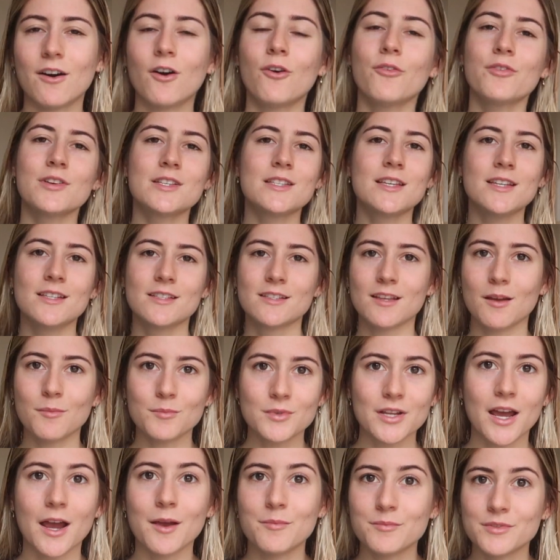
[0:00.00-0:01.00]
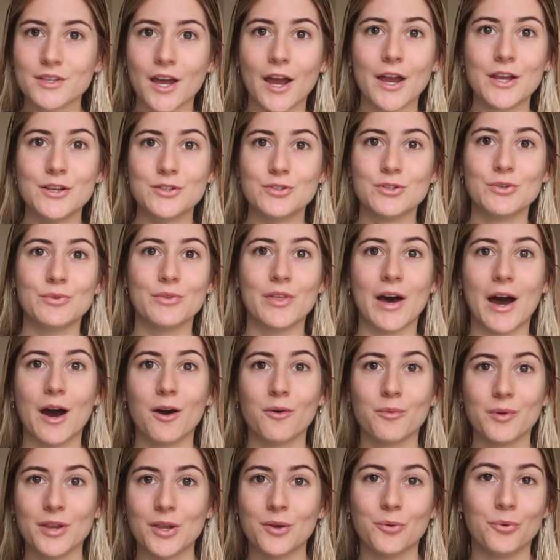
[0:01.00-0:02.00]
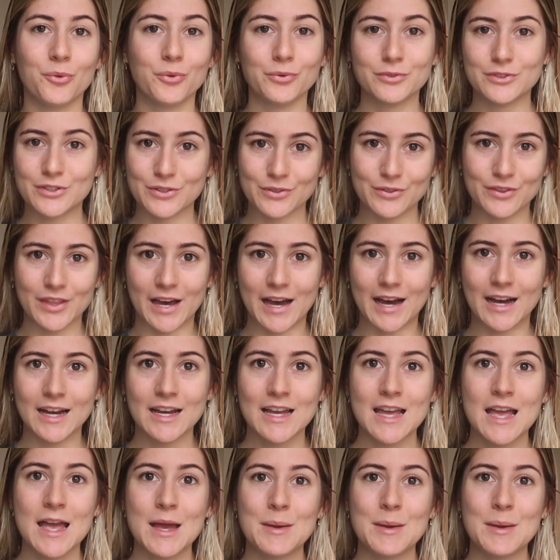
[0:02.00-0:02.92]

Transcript: obviously sometimes I do that, we all do that,